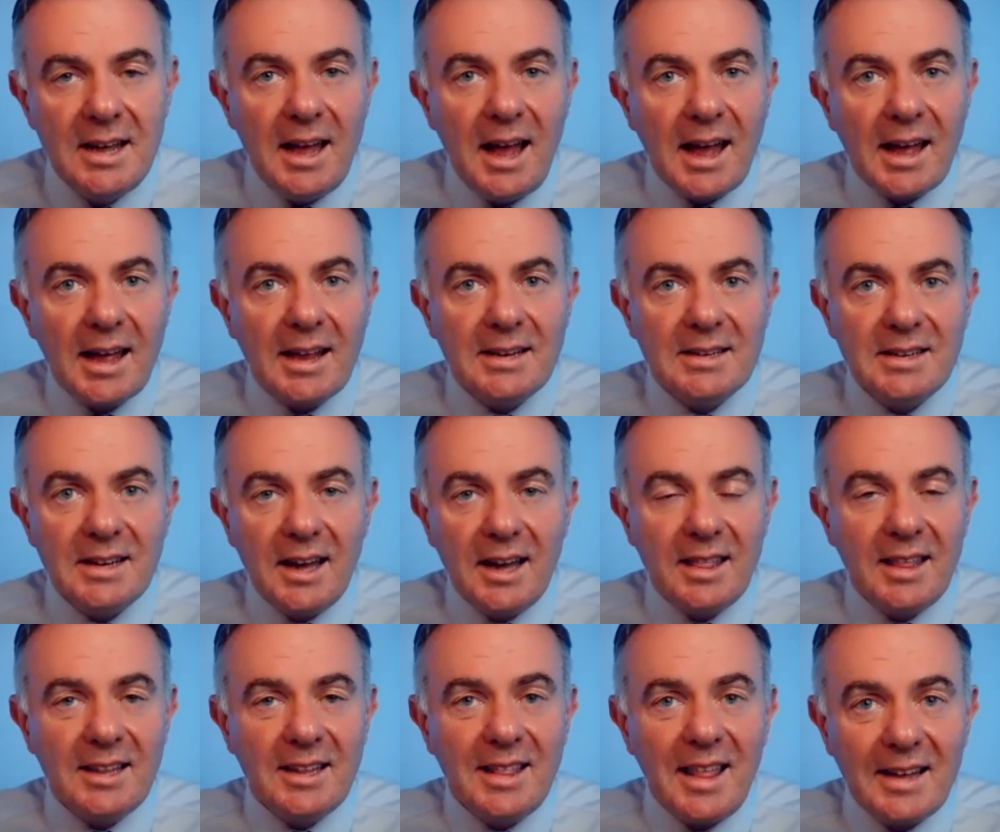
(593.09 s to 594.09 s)
And I
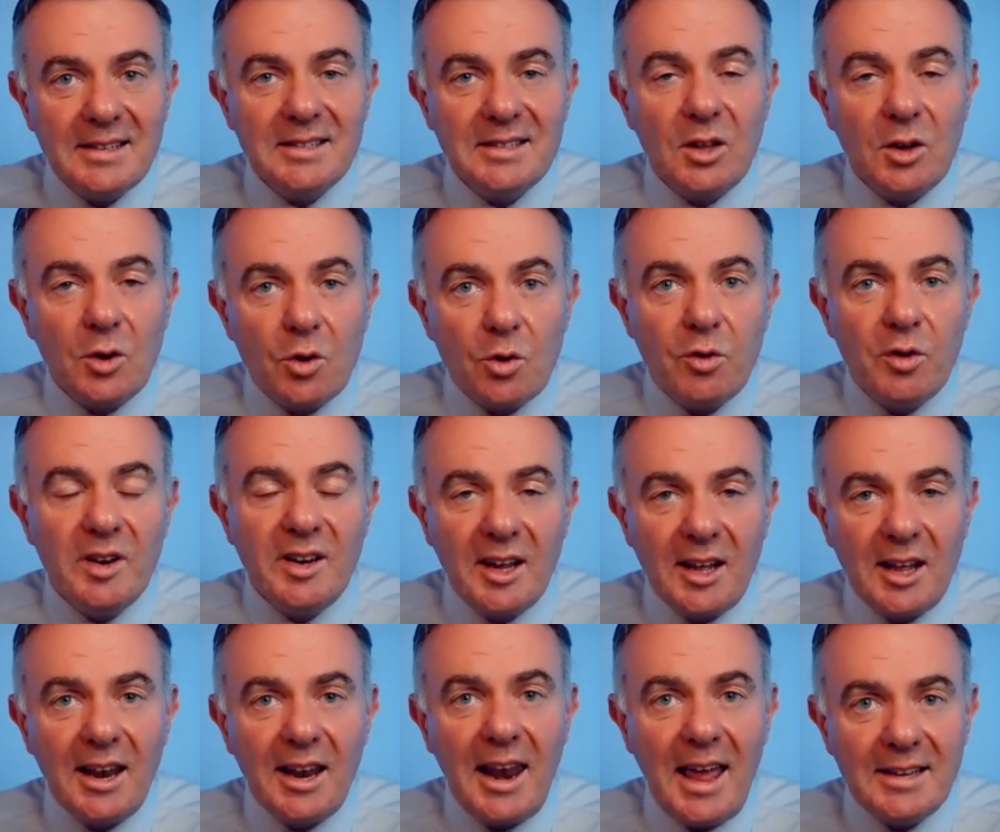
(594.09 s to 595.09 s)
think that's the
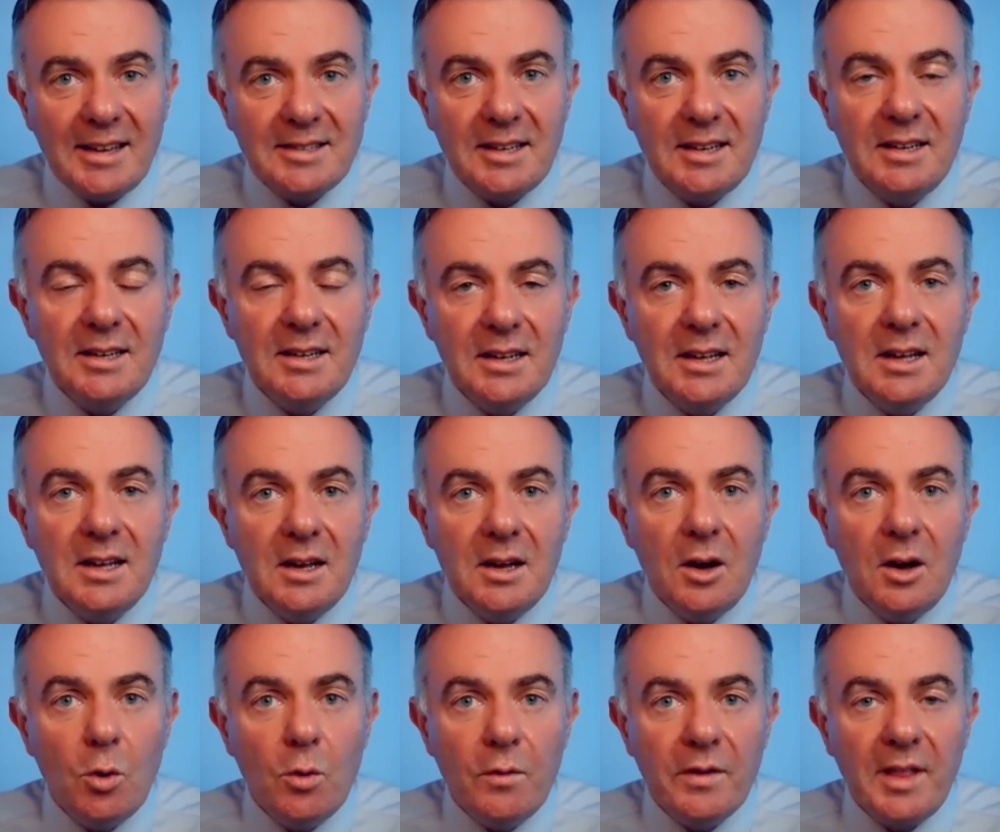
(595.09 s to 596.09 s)
critical lesson
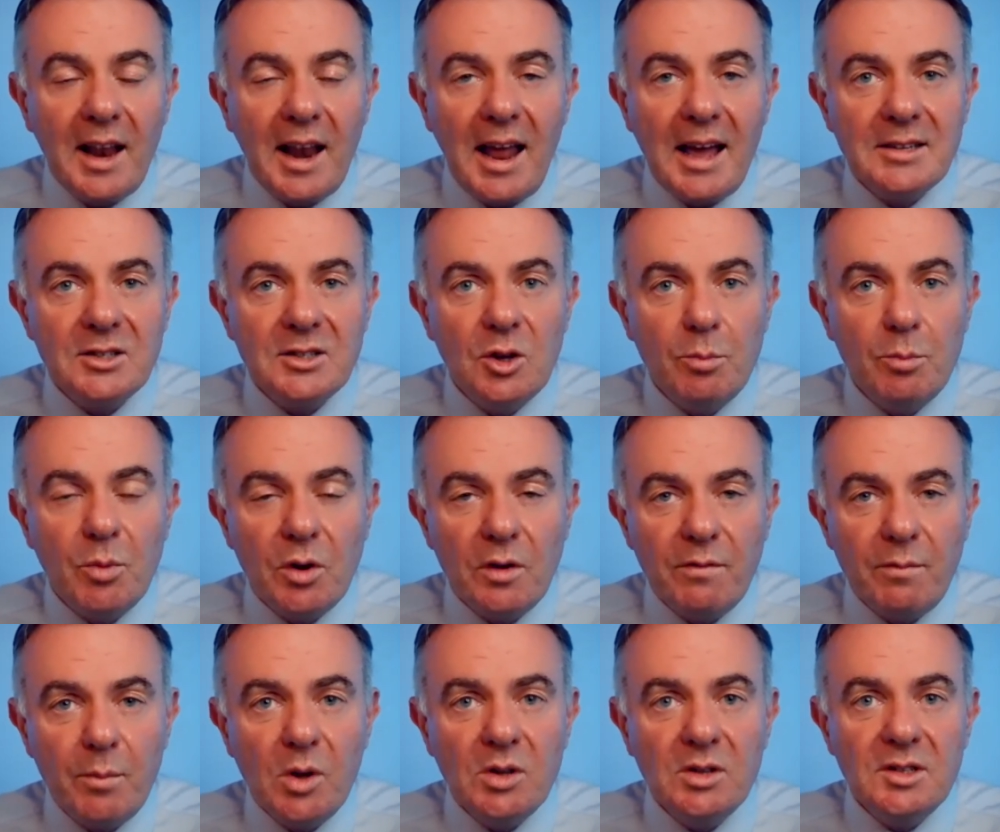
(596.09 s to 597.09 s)
over the last number
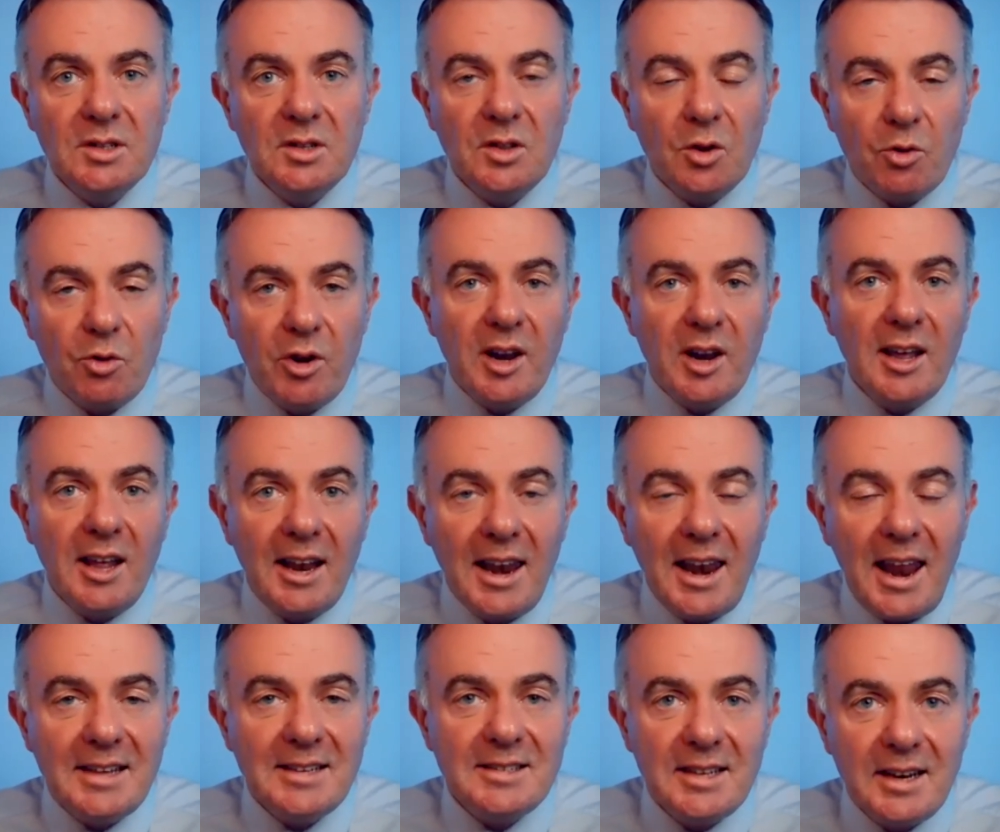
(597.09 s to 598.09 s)
of months, the critical
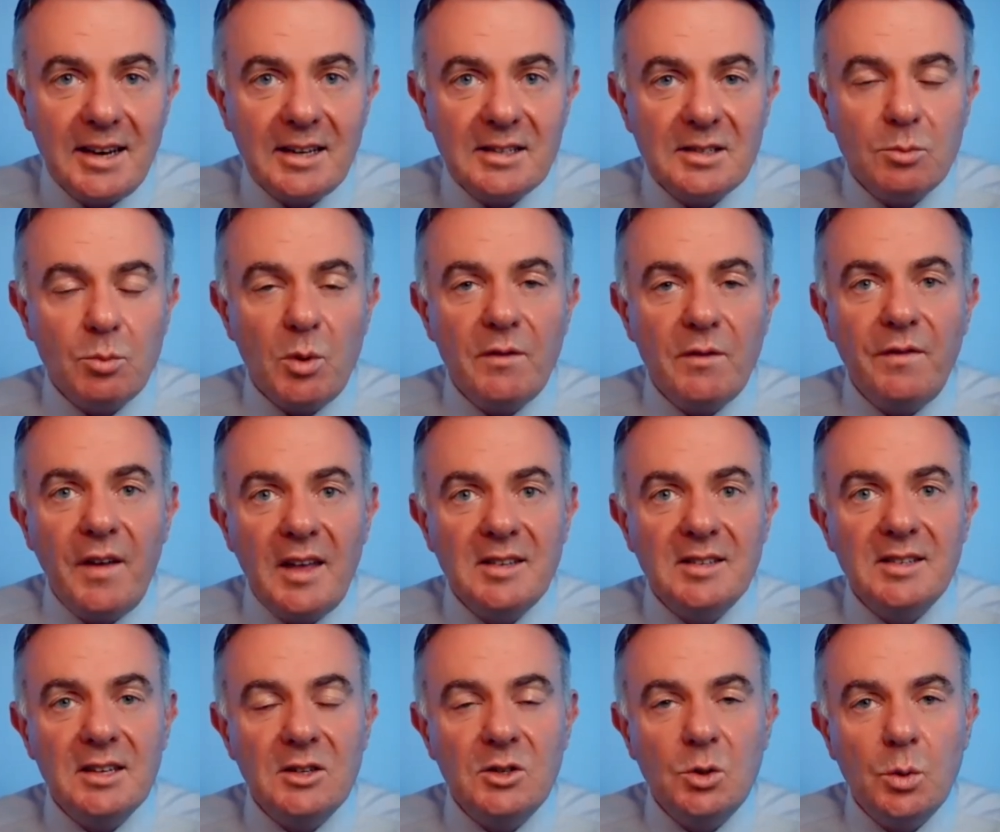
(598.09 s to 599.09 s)
lesson as we
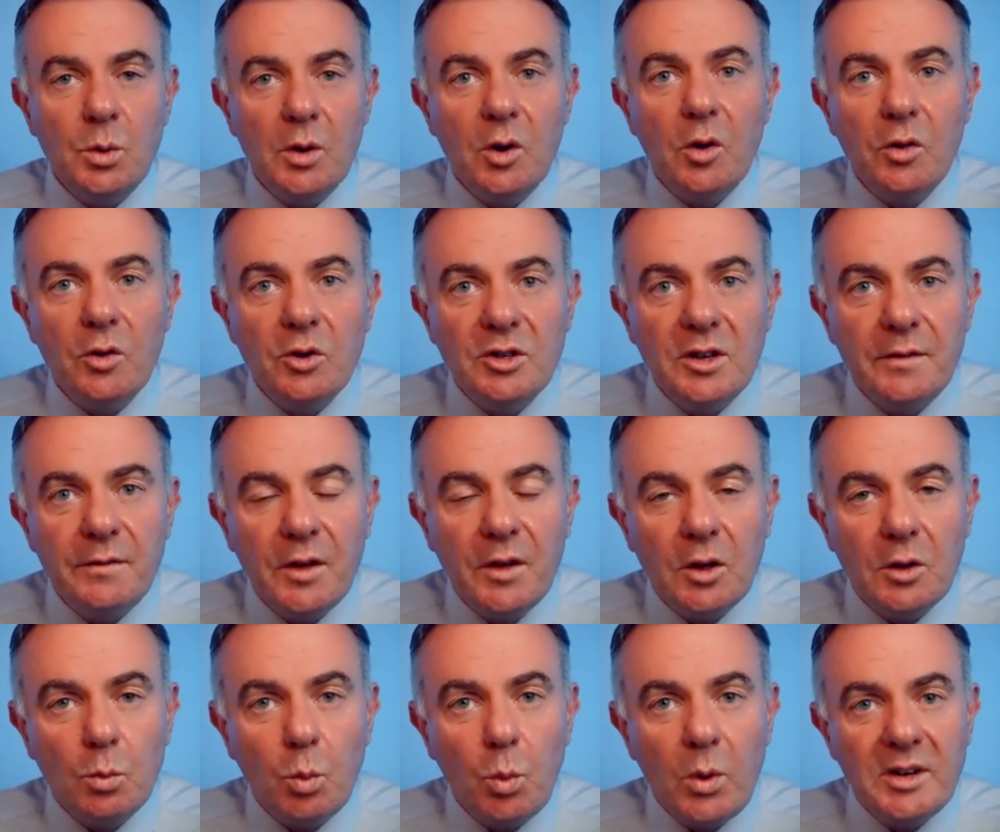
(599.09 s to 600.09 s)
face into another
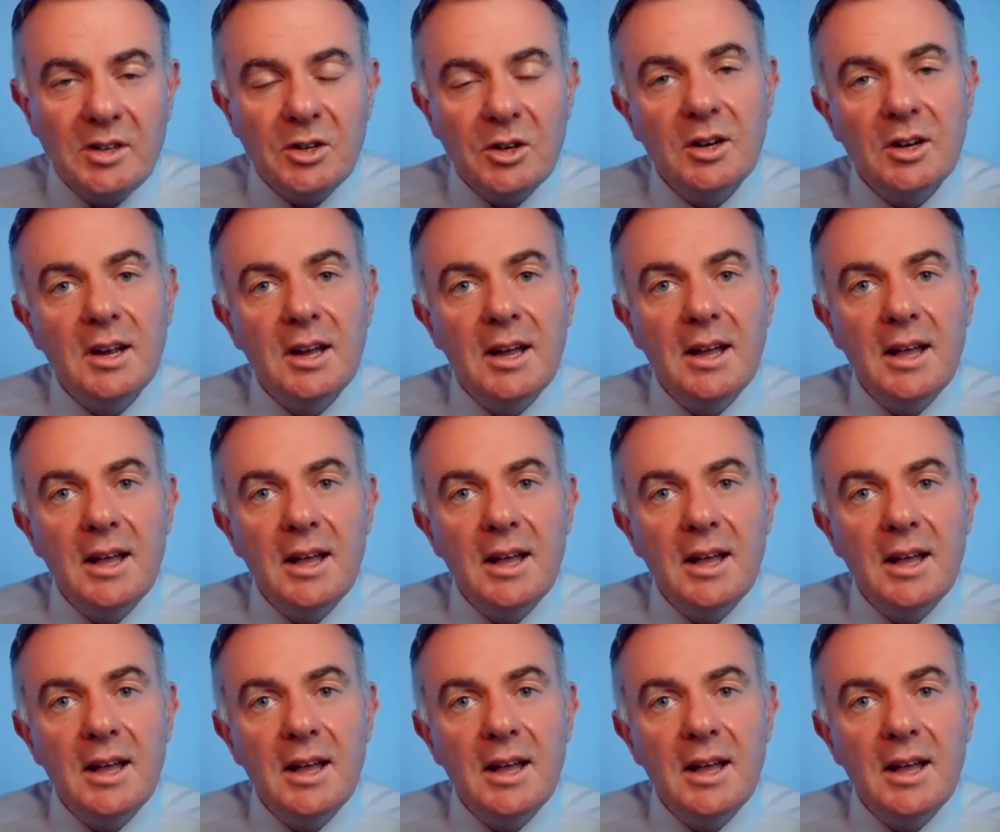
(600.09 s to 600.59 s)
difficult winter.